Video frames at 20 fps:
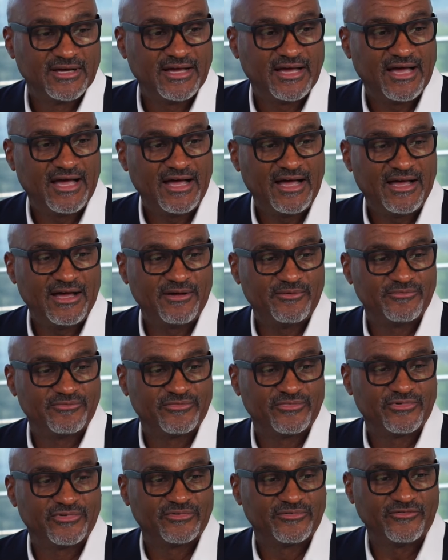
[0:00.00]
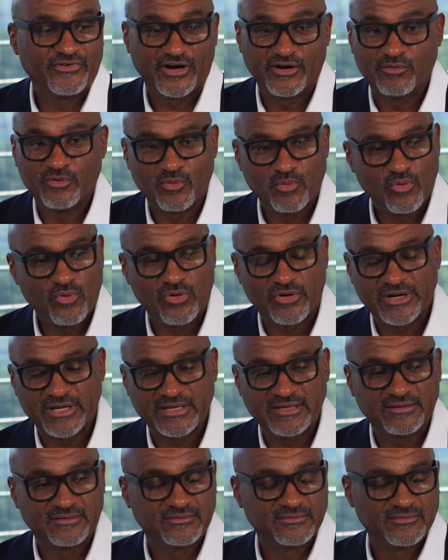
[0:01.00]
Um, very
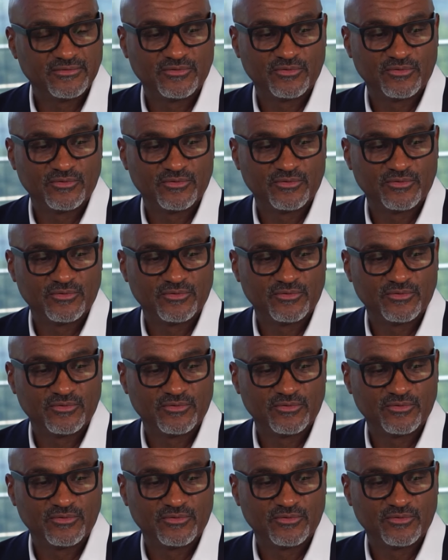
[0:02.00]
rewarding.